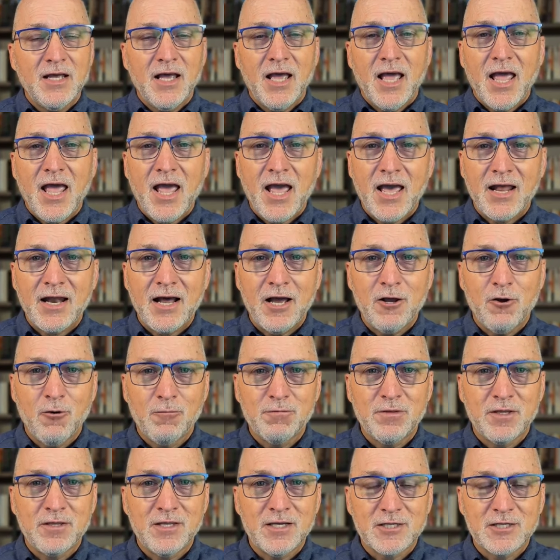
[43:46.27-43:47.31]
And I hope
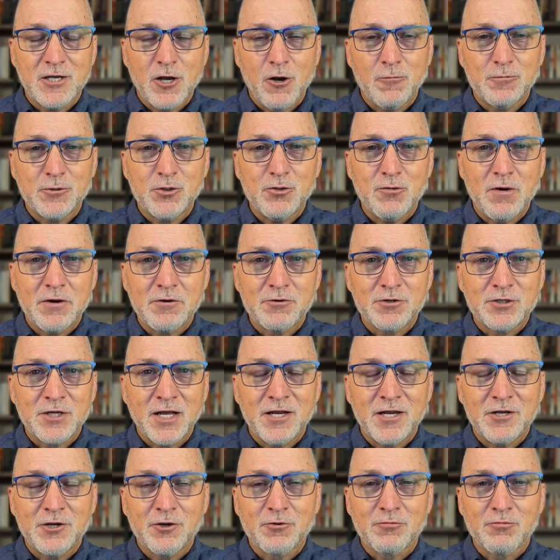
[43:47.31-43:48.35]
that this helps you
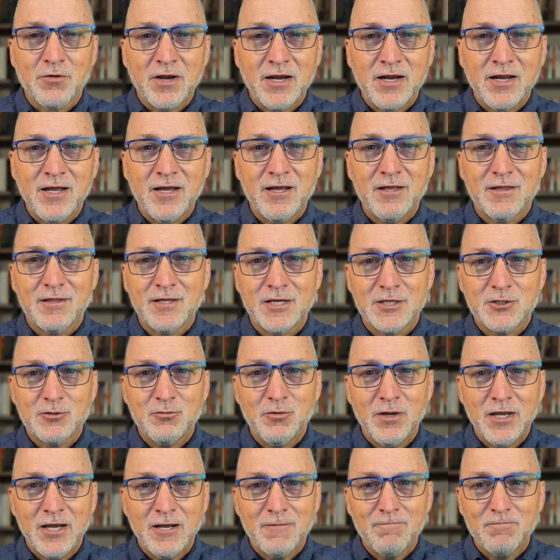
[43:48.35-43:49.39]
understand your reading this
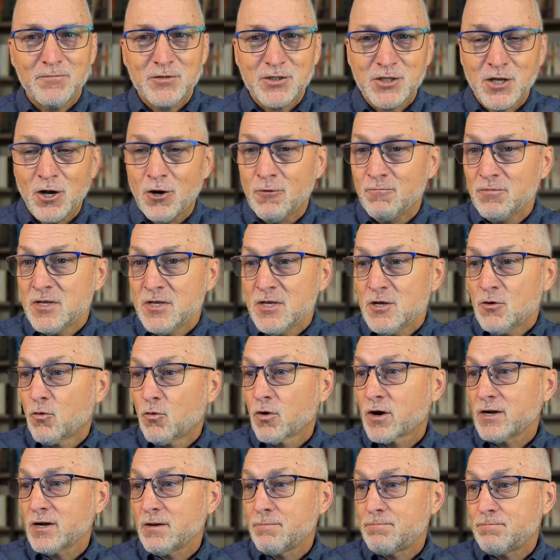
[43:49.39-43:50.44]
week. So we're
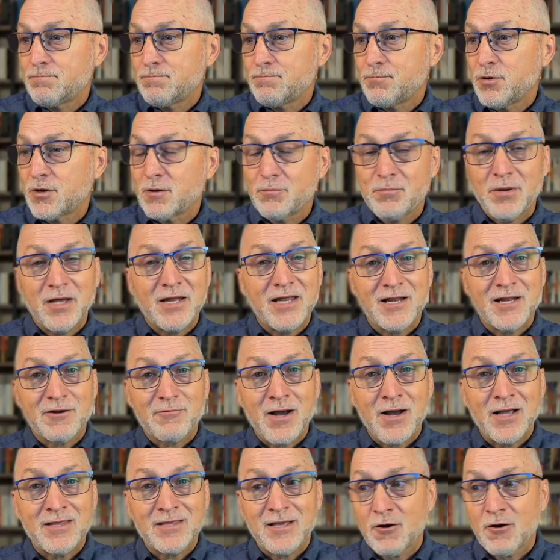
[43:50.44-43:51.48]
going to put a pin in it
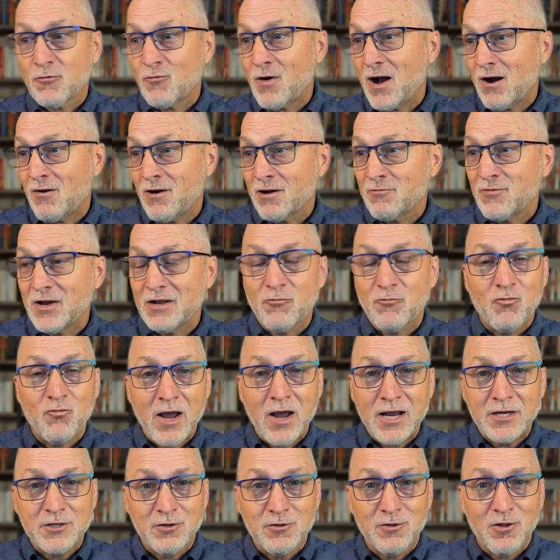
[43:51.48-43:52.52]
right there. Wow, I went way
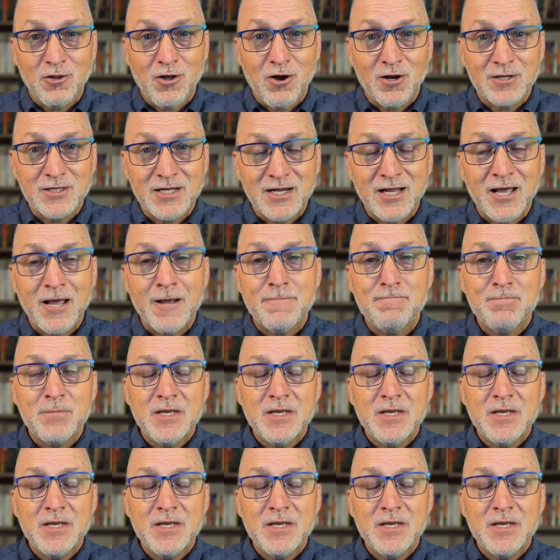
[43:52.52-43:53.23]
too long today.